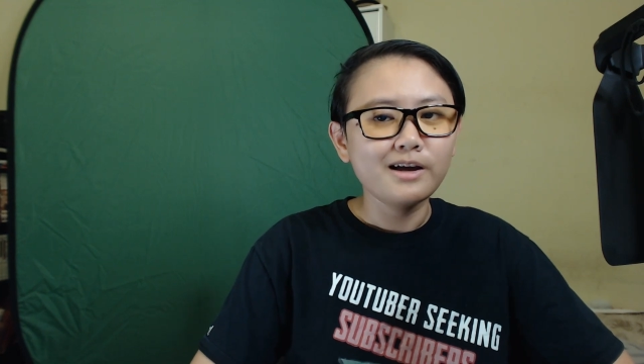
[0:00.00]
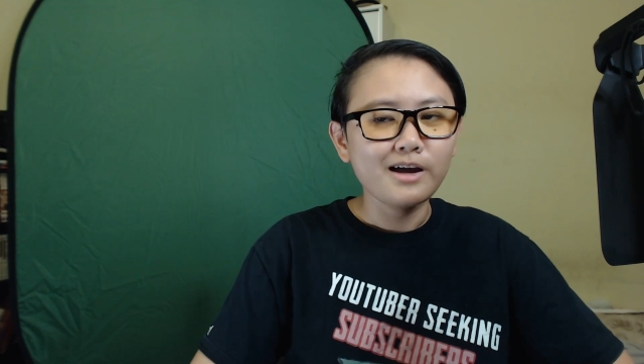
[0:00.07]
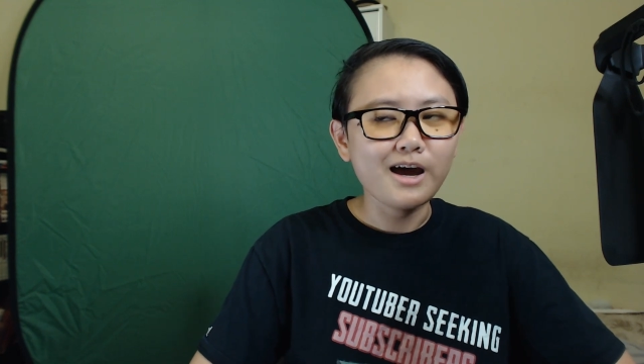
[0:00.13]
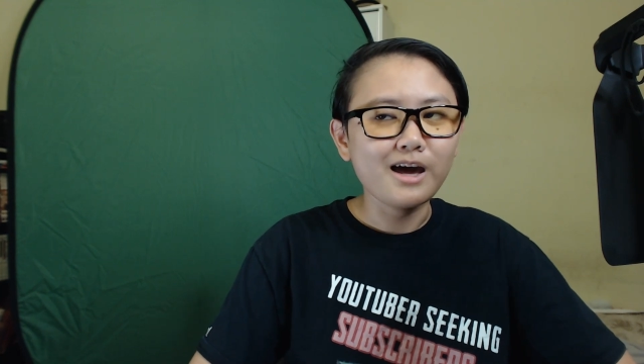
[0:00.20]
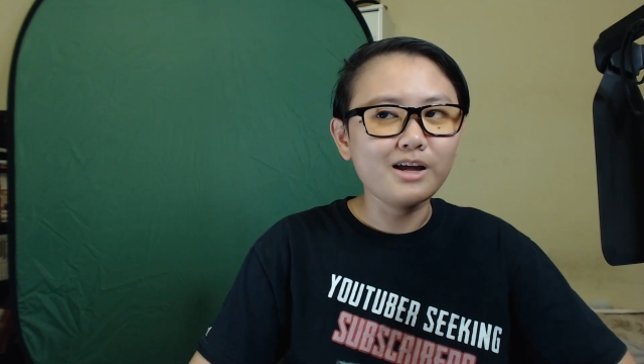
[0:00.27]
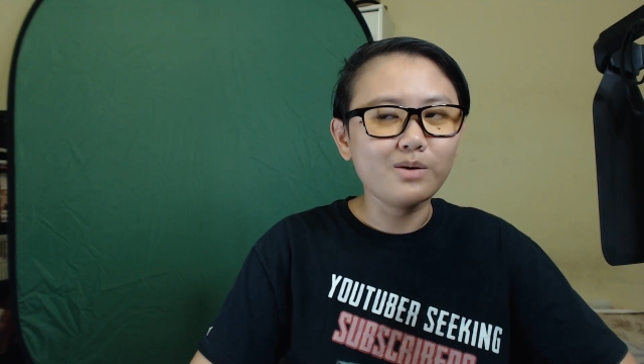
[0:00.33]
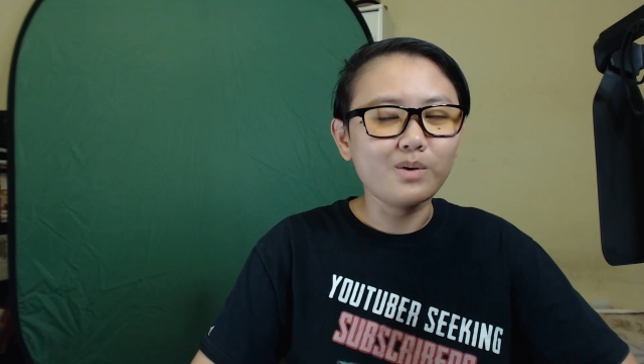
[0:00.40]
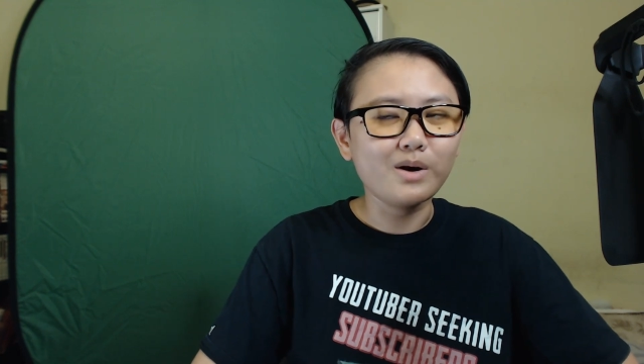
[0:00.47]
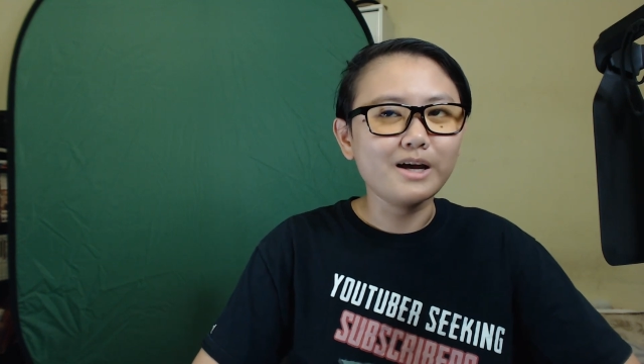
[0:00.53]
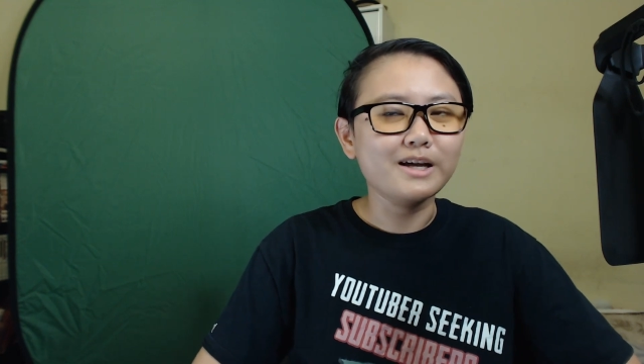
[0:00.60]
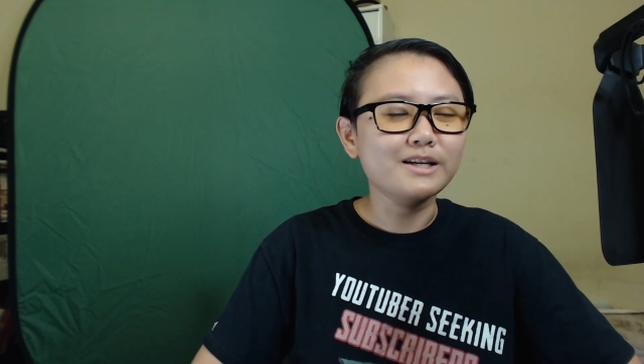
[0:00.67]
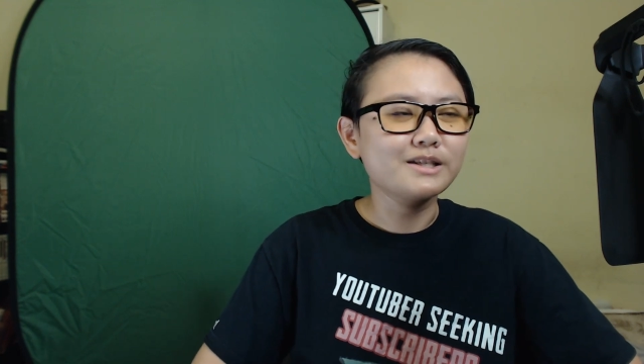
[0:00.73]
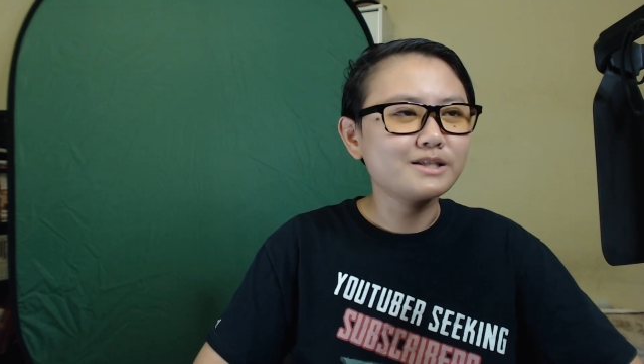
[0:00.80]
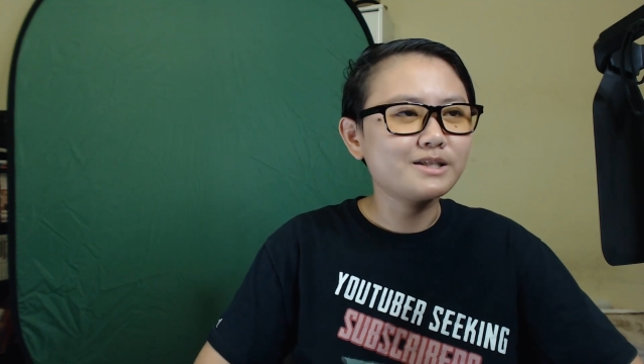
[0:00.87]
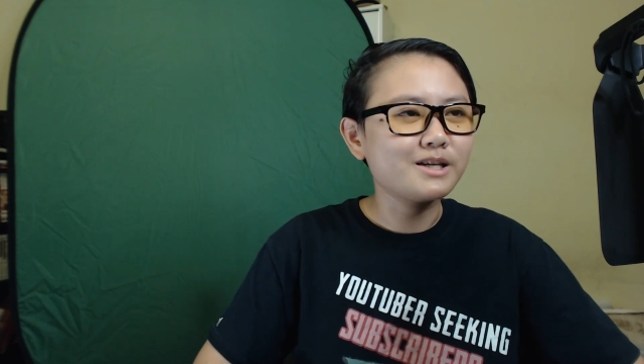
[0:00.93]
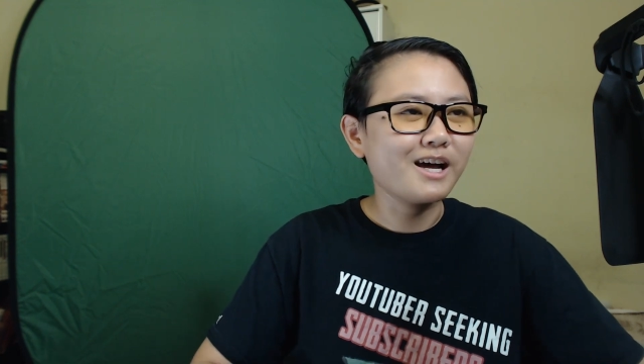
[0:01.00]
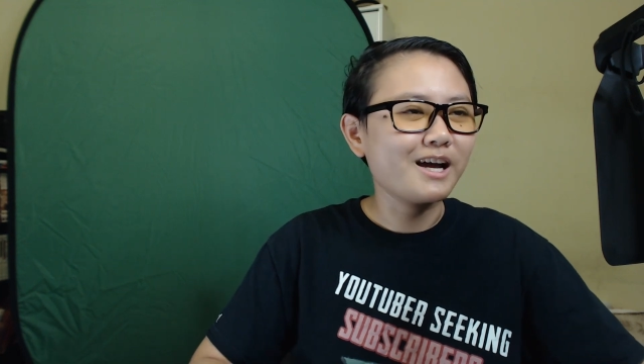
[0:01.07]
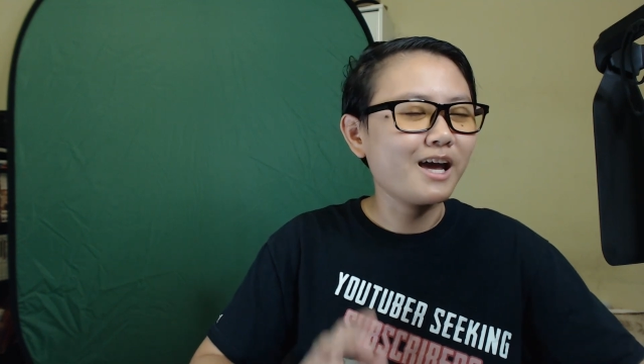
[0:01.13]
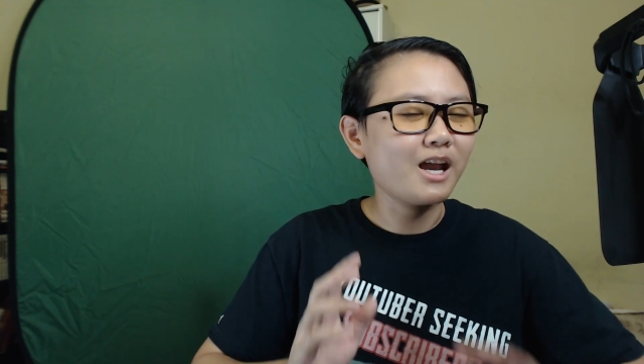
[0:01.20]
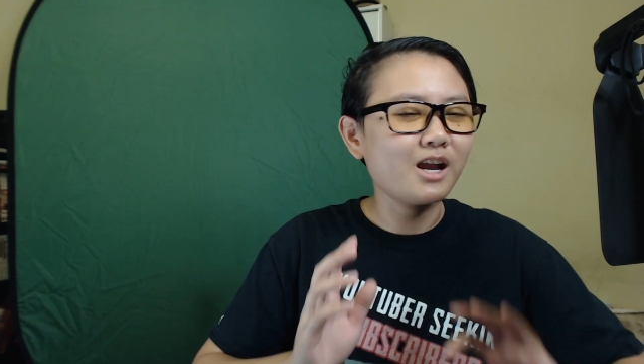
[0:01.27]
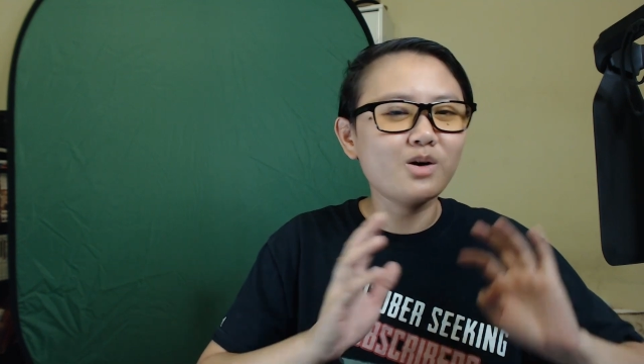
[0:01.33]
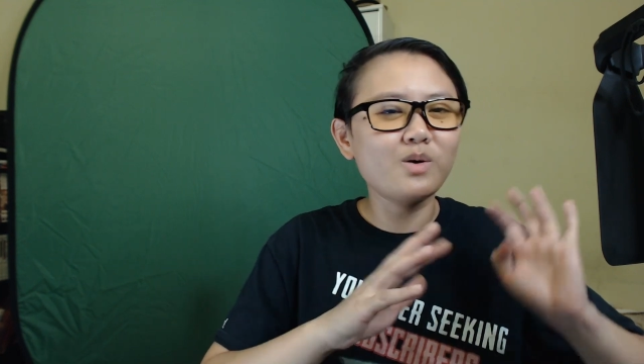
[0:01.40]
Anyways, uh,
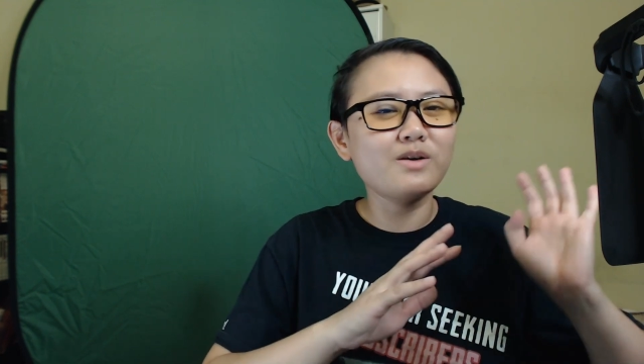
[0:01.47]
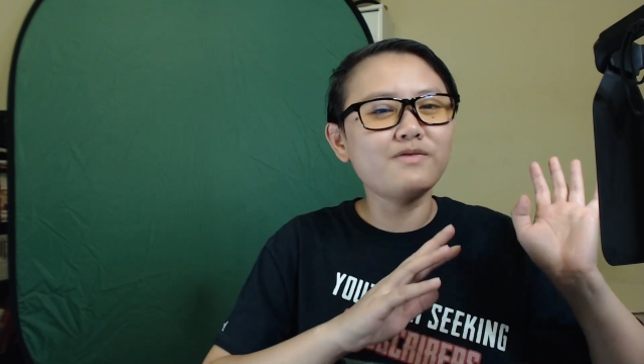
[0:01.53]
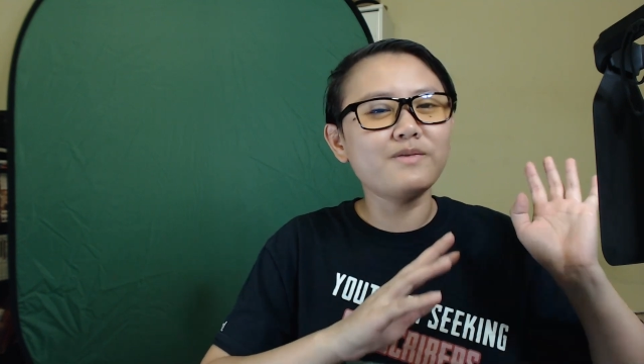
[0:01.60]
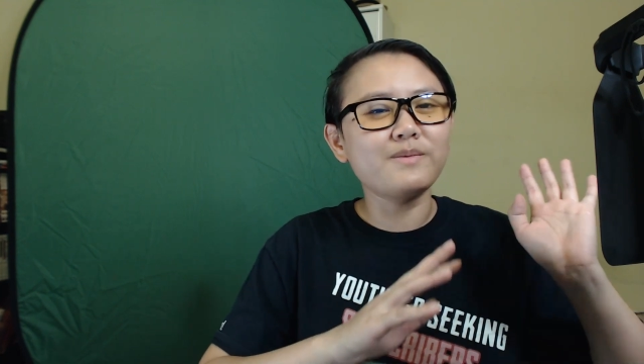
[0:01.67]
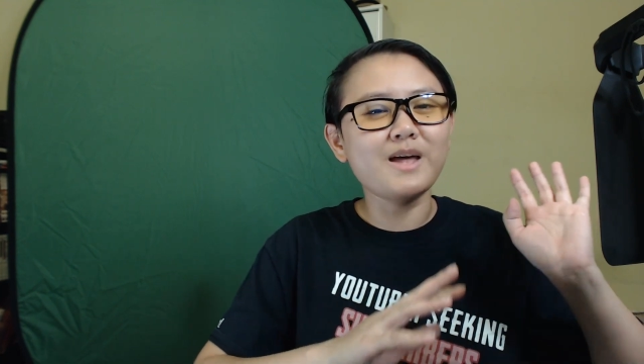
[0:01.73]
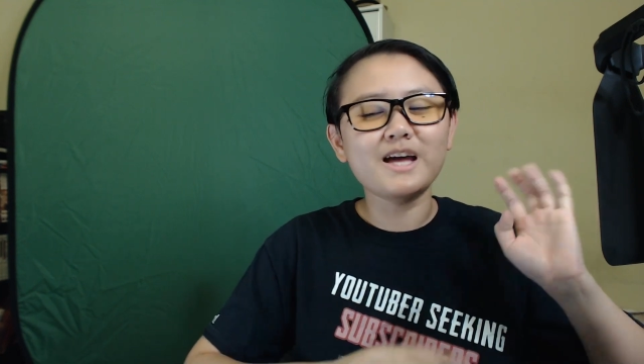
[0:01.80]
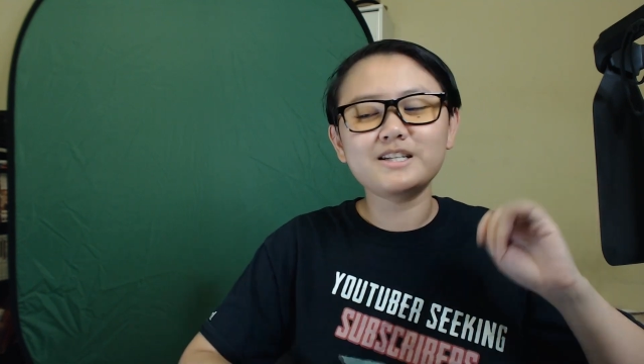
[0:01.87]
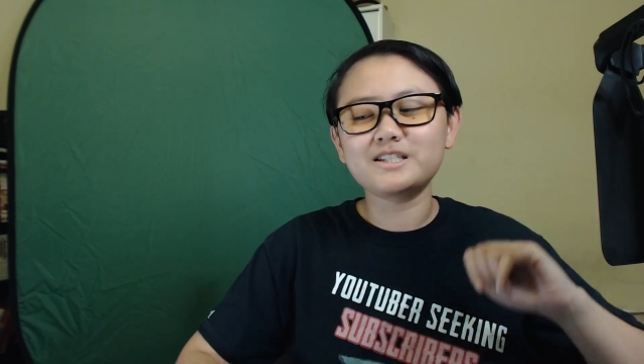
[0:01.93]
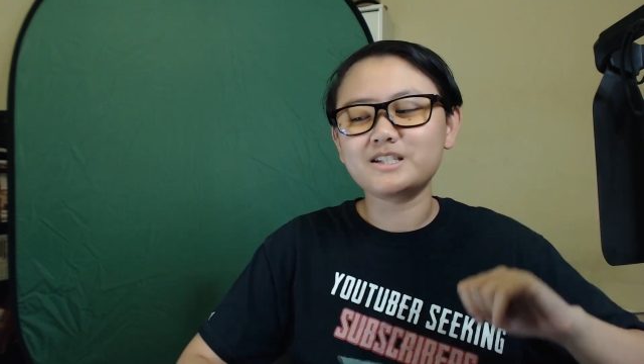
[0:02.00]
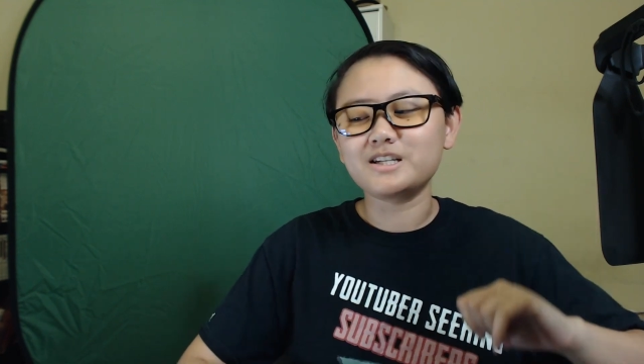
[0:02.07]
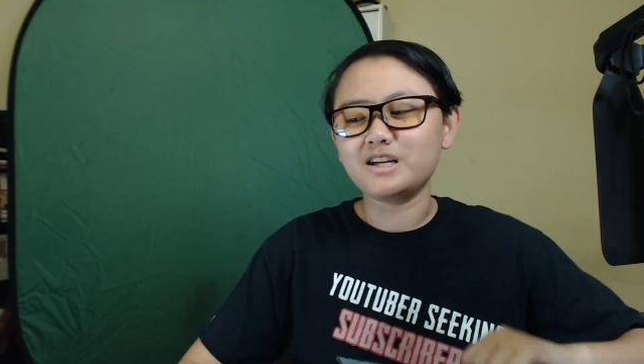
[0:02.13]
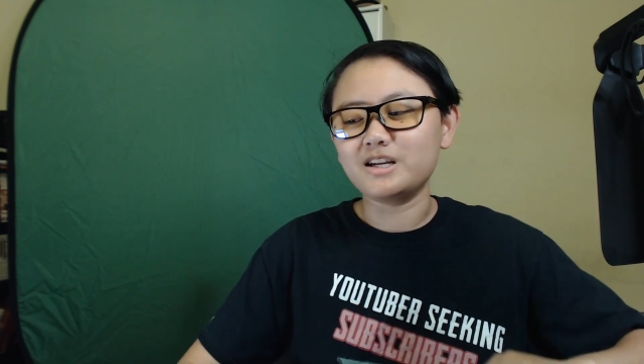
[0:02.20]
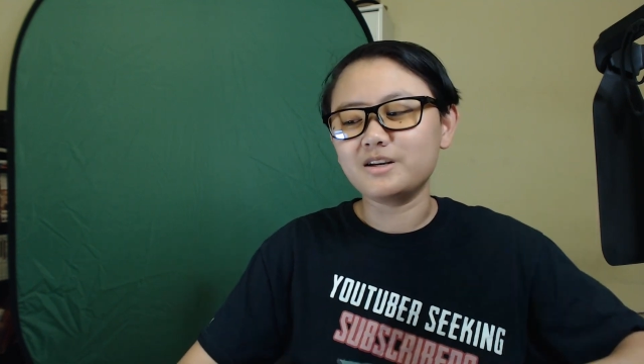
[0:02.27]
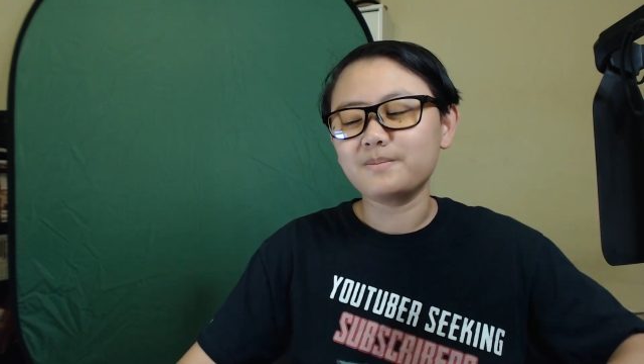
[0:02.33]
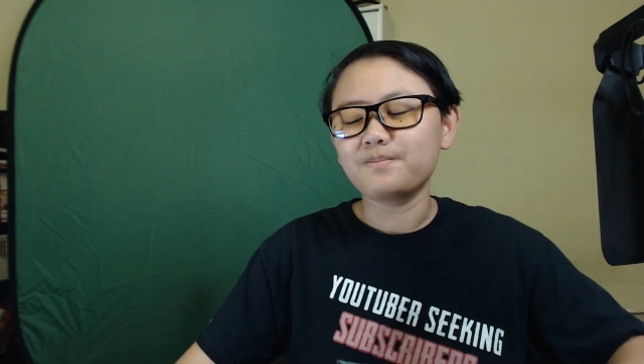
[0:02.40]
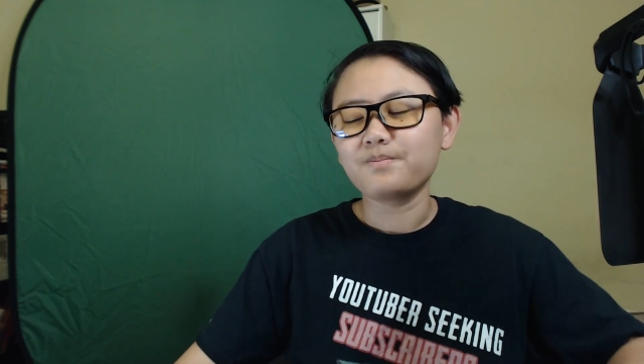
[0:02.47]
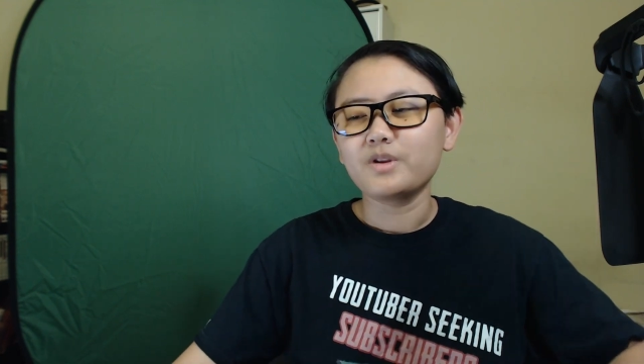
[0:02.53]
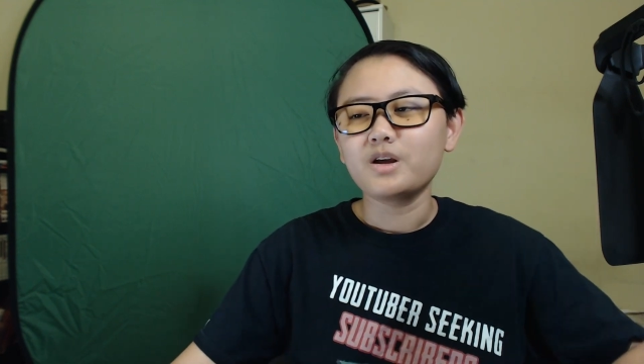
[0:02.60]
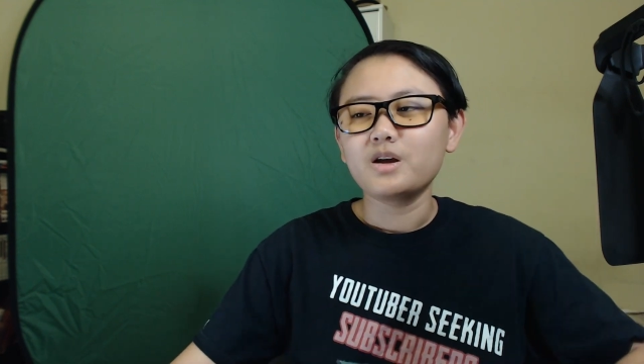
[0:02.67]
getting away from that scene,